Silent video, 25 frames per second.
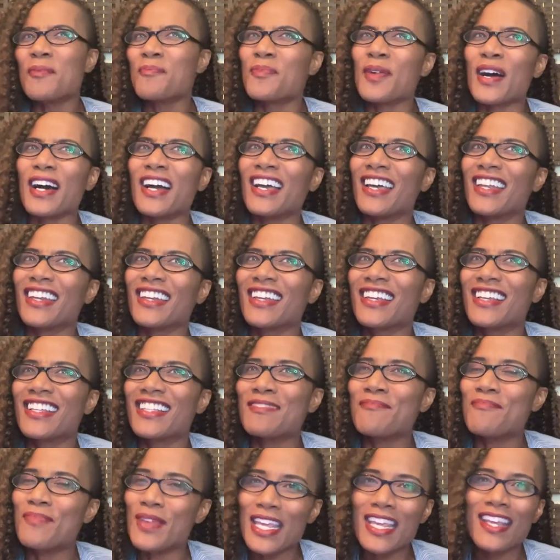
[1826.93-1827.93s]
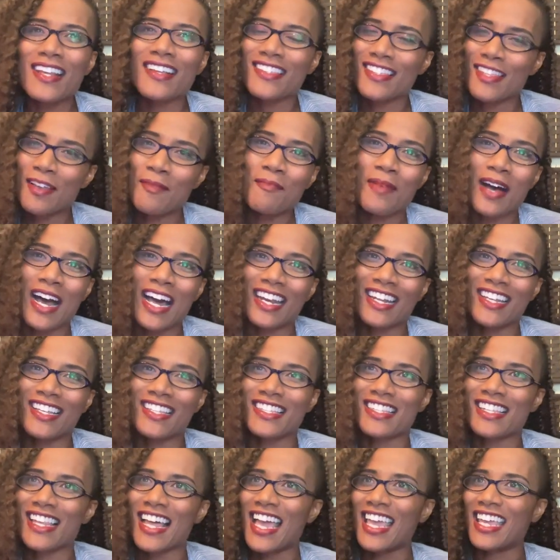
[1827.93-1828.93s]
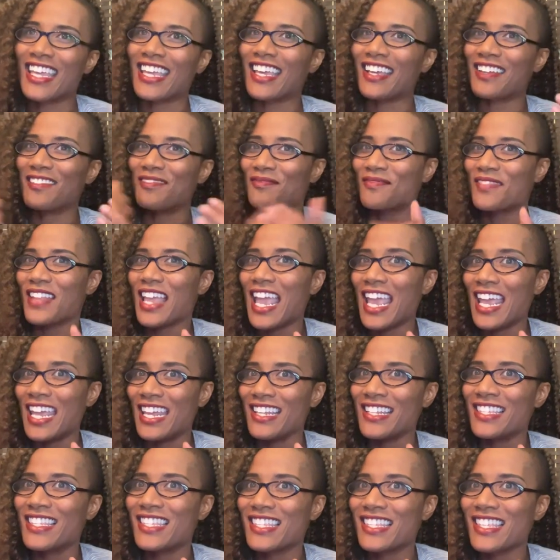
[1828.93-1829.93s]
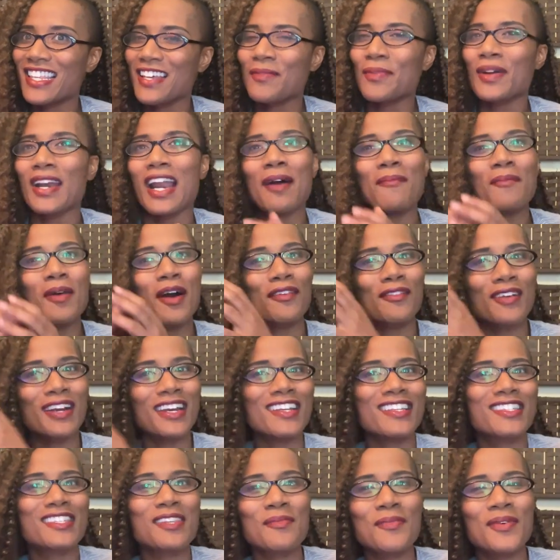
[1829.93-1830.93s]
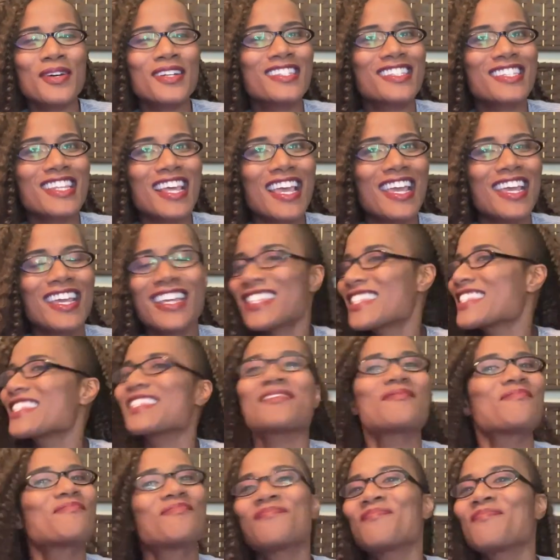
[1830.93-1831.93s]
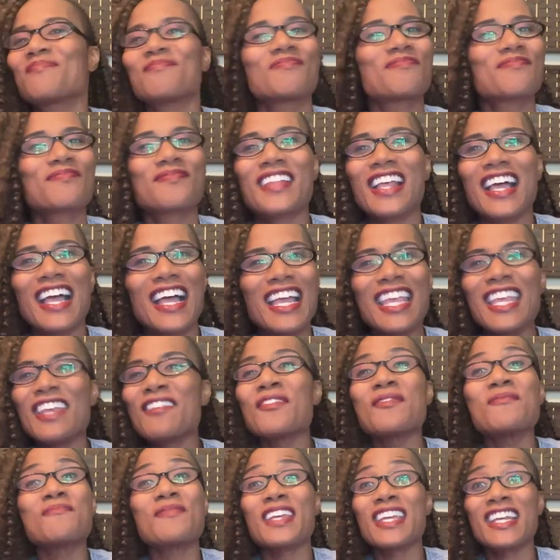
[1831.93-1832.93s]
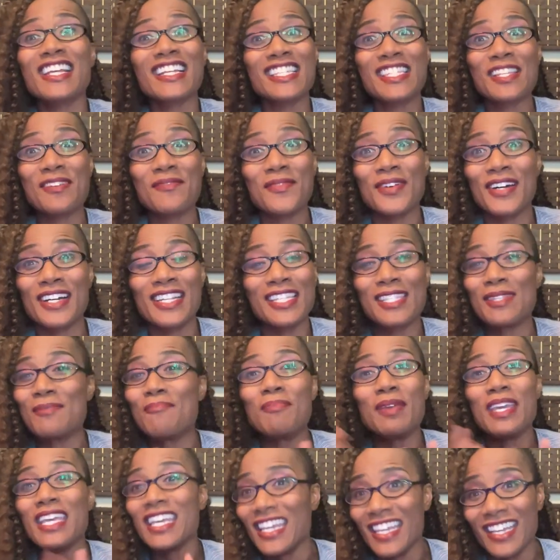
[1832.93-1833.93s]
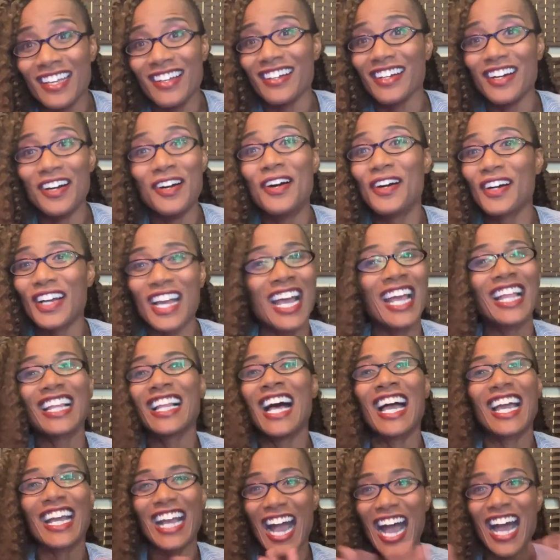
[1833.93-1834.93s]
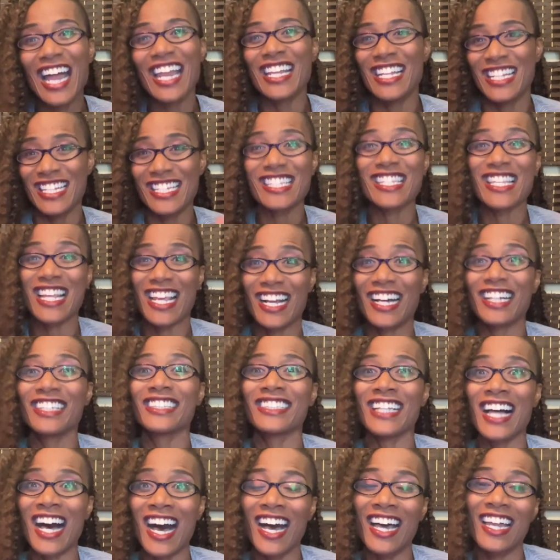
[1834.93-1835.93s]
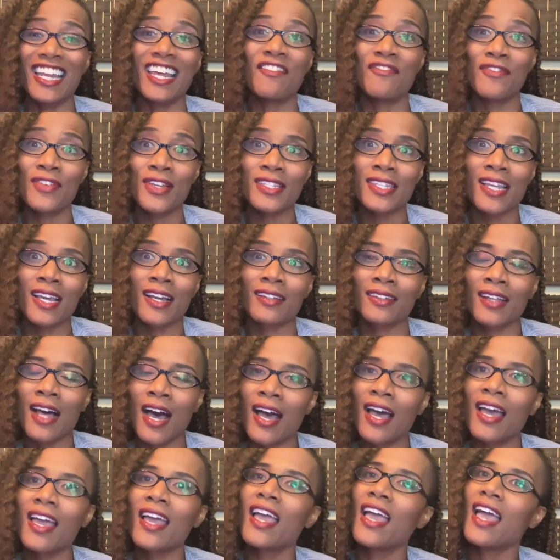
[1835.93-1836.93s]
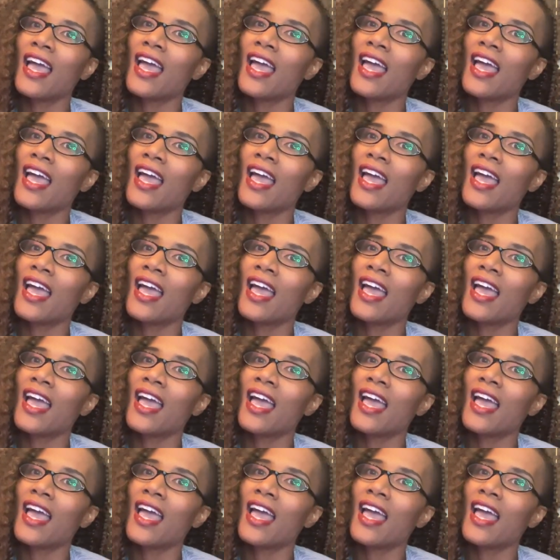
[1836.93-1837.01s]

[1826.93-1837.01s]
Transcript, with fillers: But being somebody's like ace when I'm already someone's ace, even being someone's B, okay, like it's like a lot. It feels like a lot.